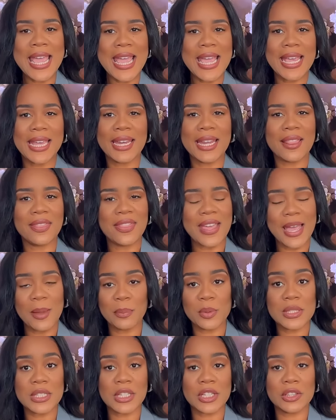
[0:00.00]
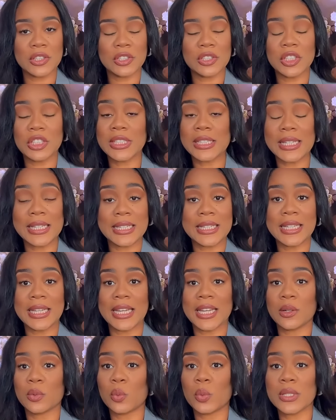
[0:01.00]
and that particular look,
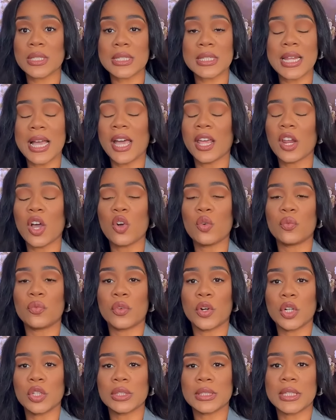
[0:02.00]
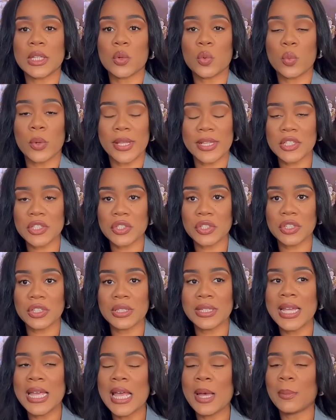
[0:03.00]
again, was not overtly
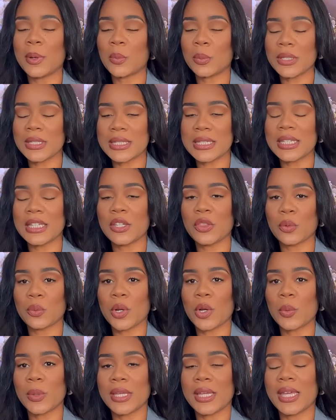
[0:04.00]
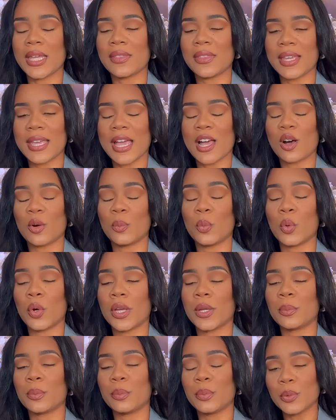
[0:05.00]
Western, but we did throw in the
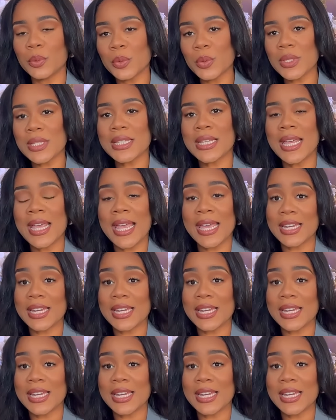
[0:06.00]
cowboy boots,